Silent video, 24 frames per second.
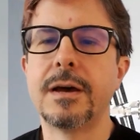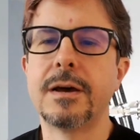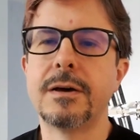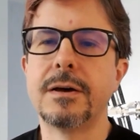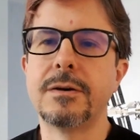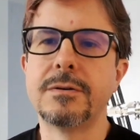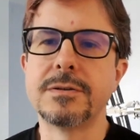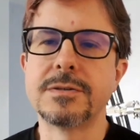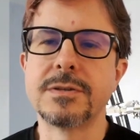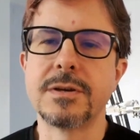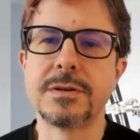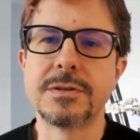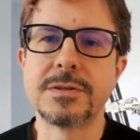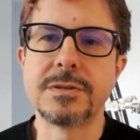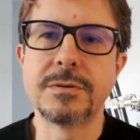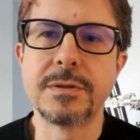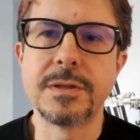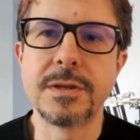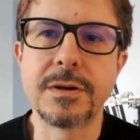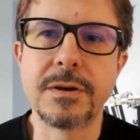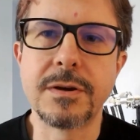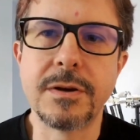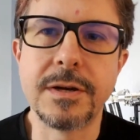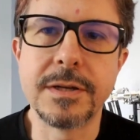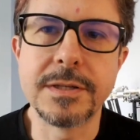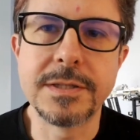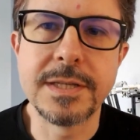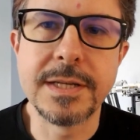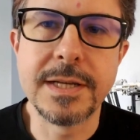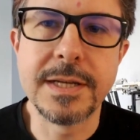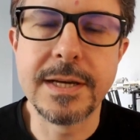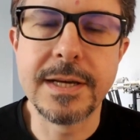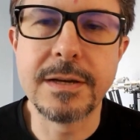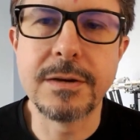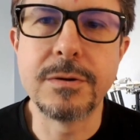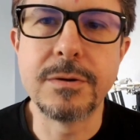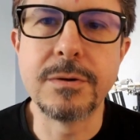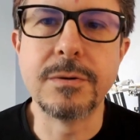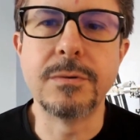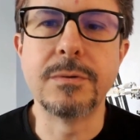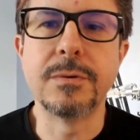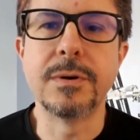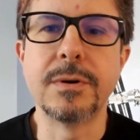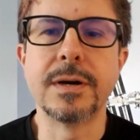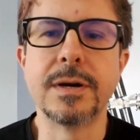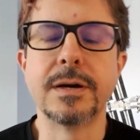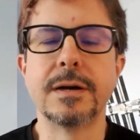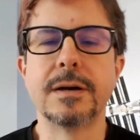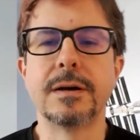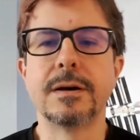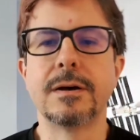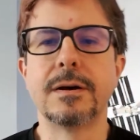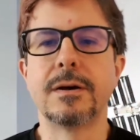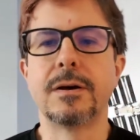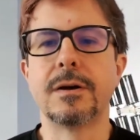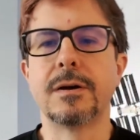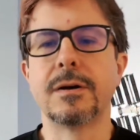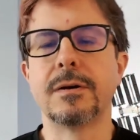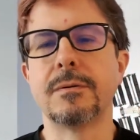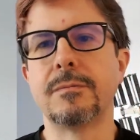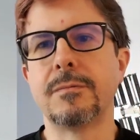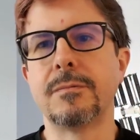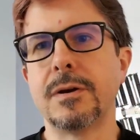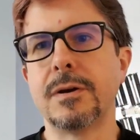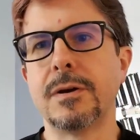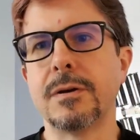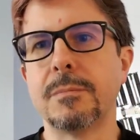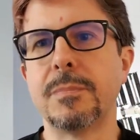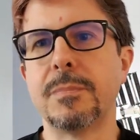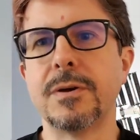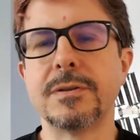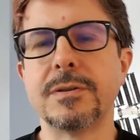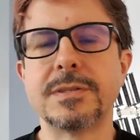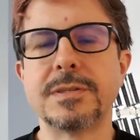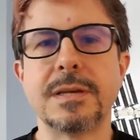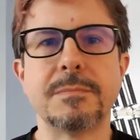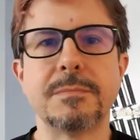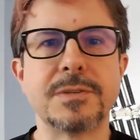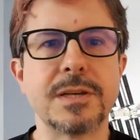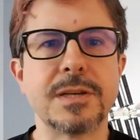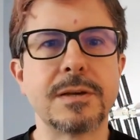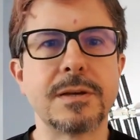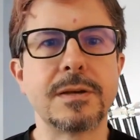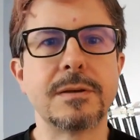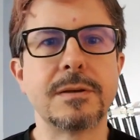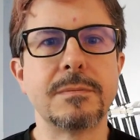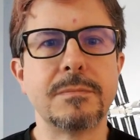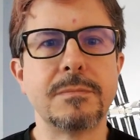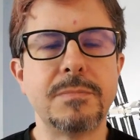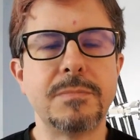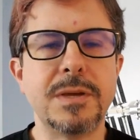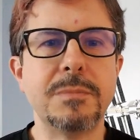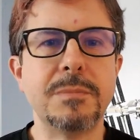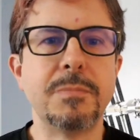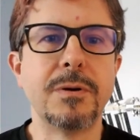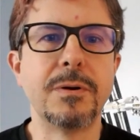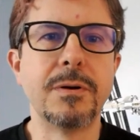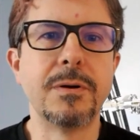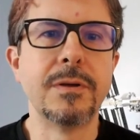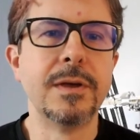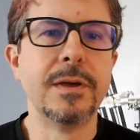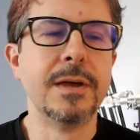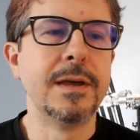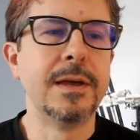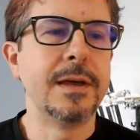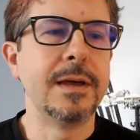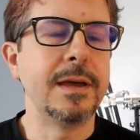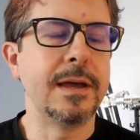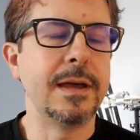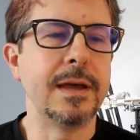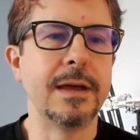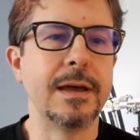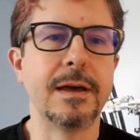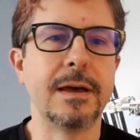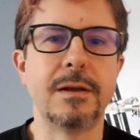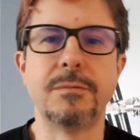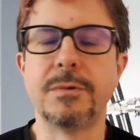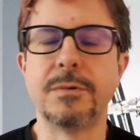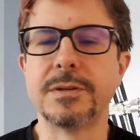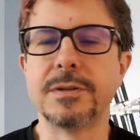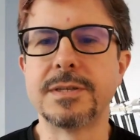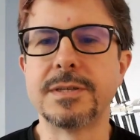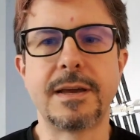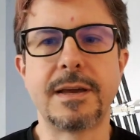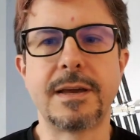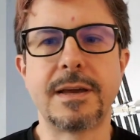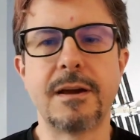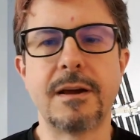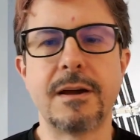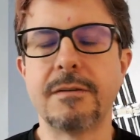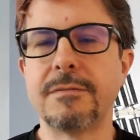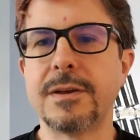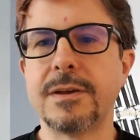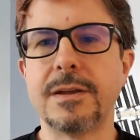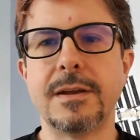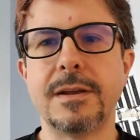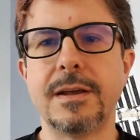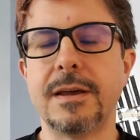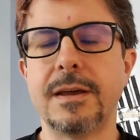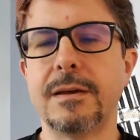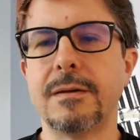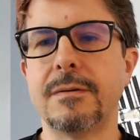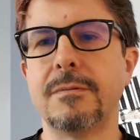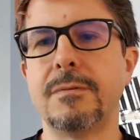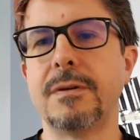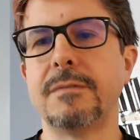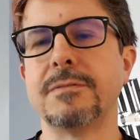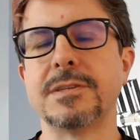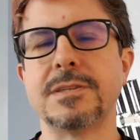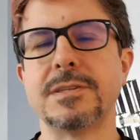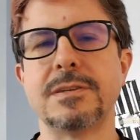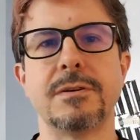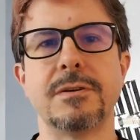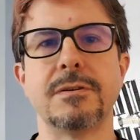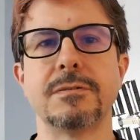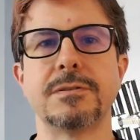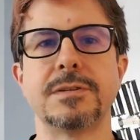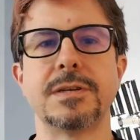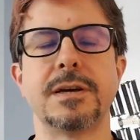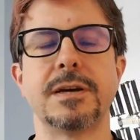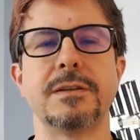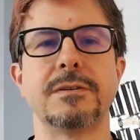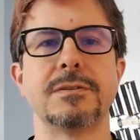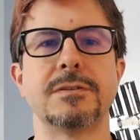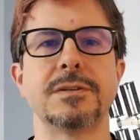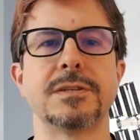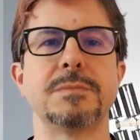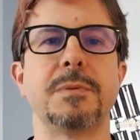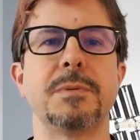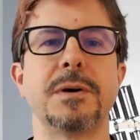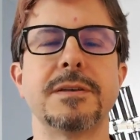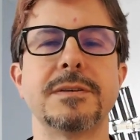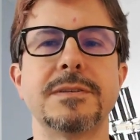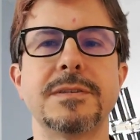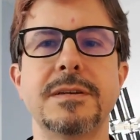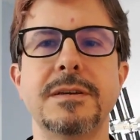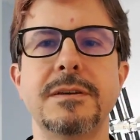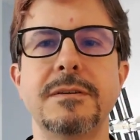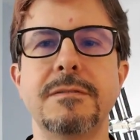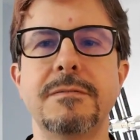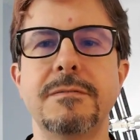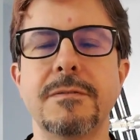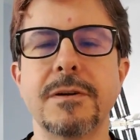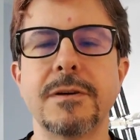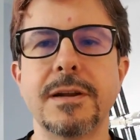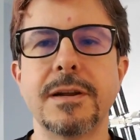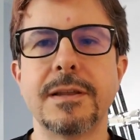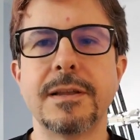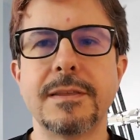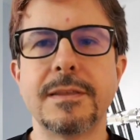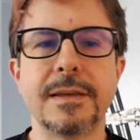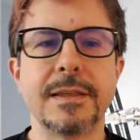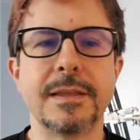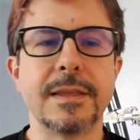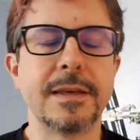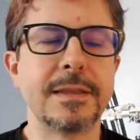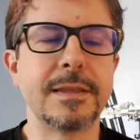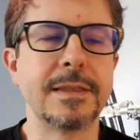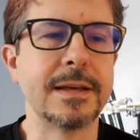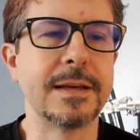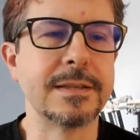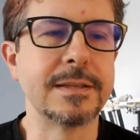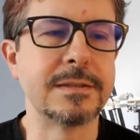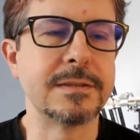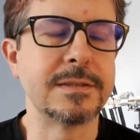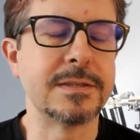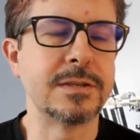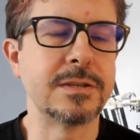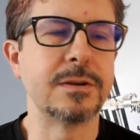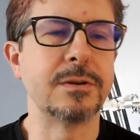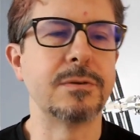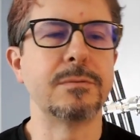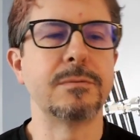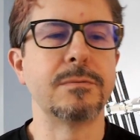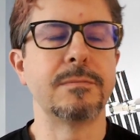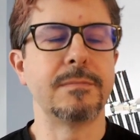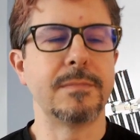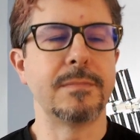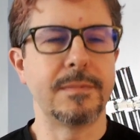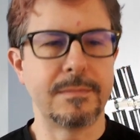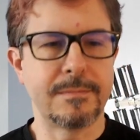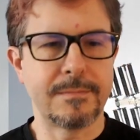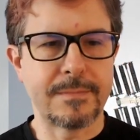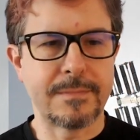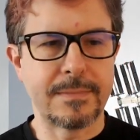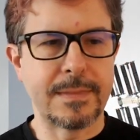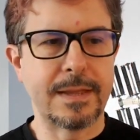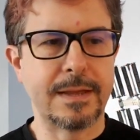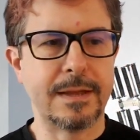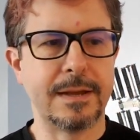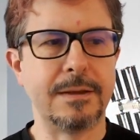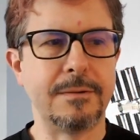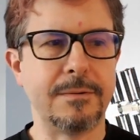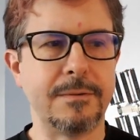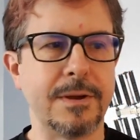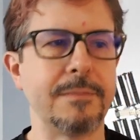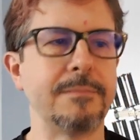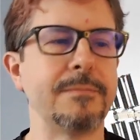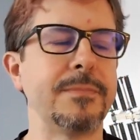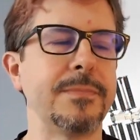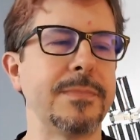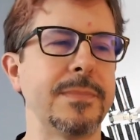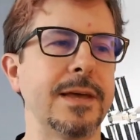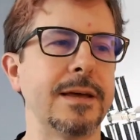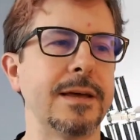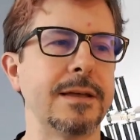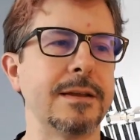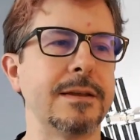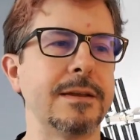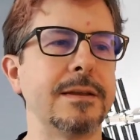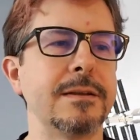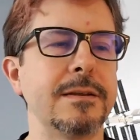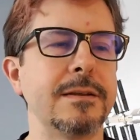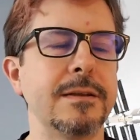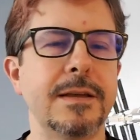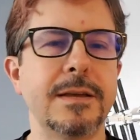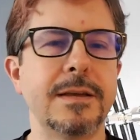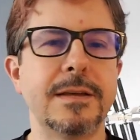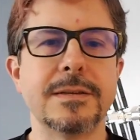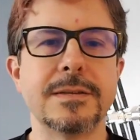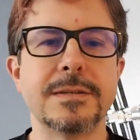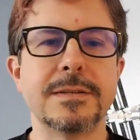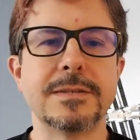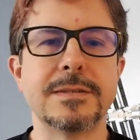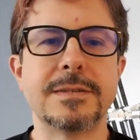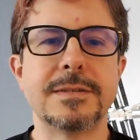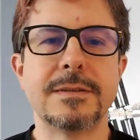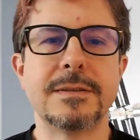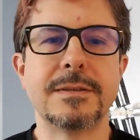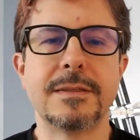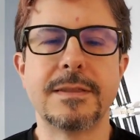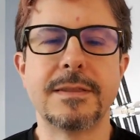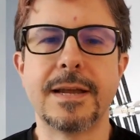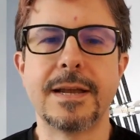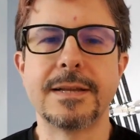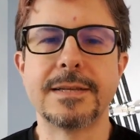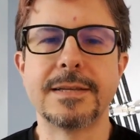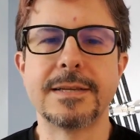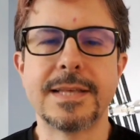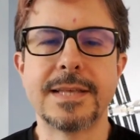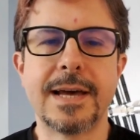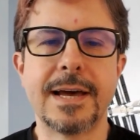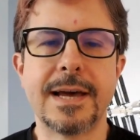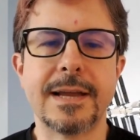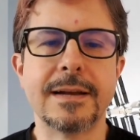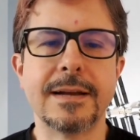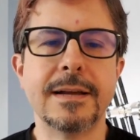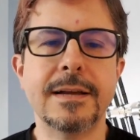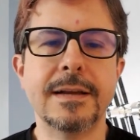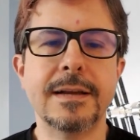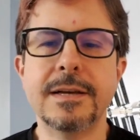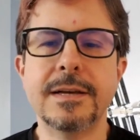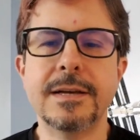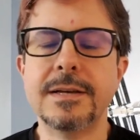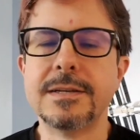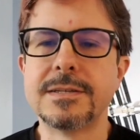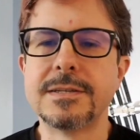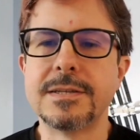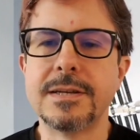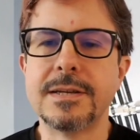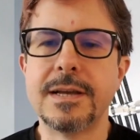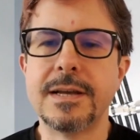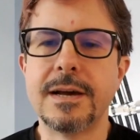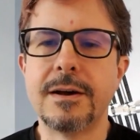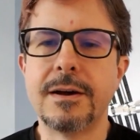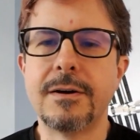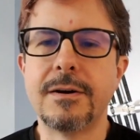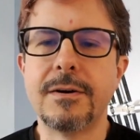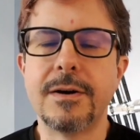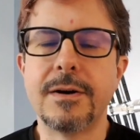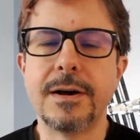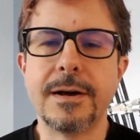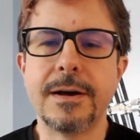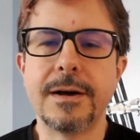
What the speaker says: who's also on the call today, we're both Samsung people, and we'll take care of it. And we have a zero tolerance policy for anything like that. So anyway, that is that. So now